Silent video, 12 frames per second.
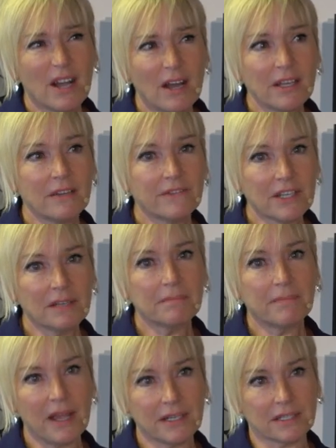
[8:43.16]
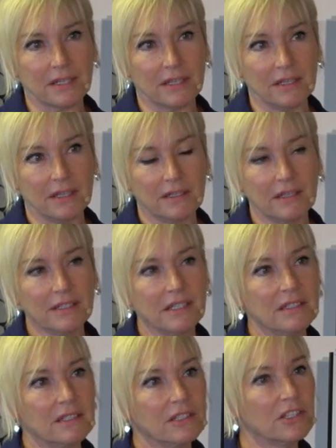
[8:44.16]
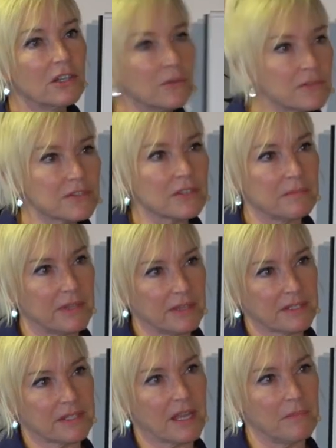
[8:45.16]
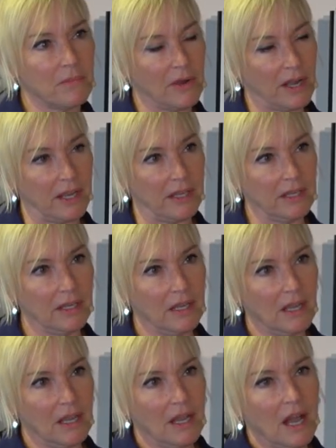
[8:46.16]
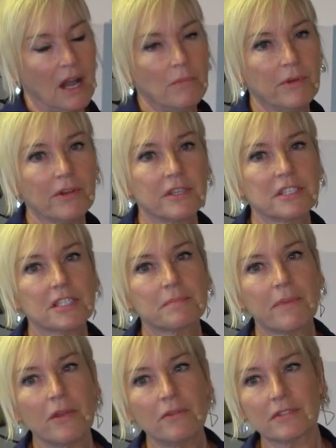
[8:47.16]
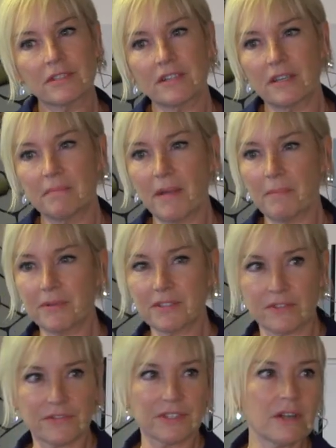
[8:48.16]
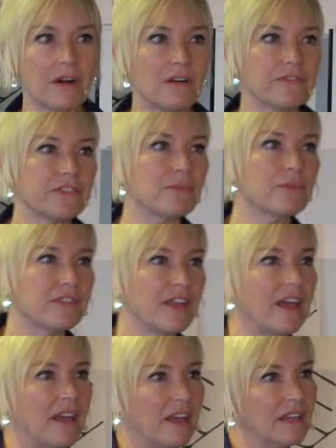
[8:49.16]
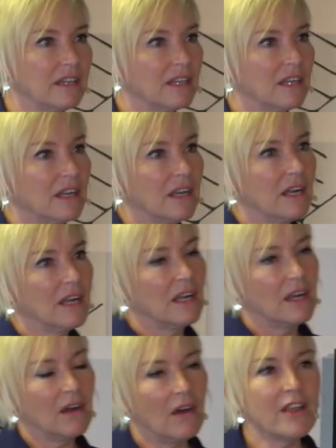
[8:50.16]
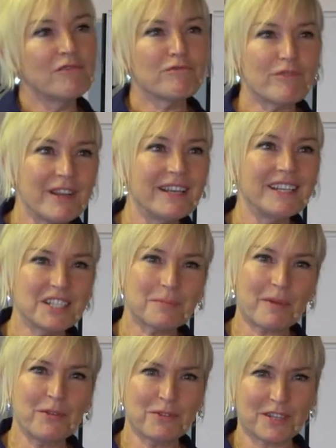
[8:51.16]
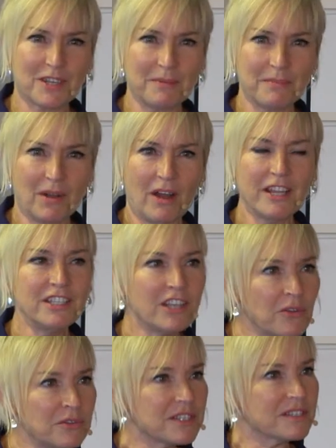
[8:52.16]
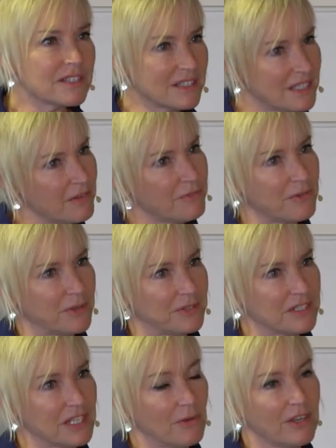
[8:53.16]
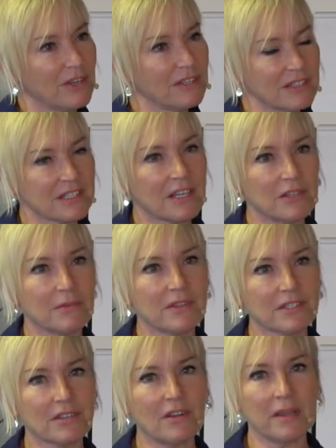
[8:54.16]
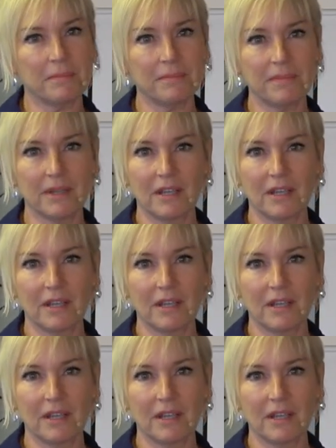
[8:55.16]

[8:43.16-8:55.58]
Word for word: kind of didn't matter, and I didn't use them in the same way. And when I spoke to the members of staff that were there, I really spoke to them. I noticed a difference. Now, I couldn't tell you at the time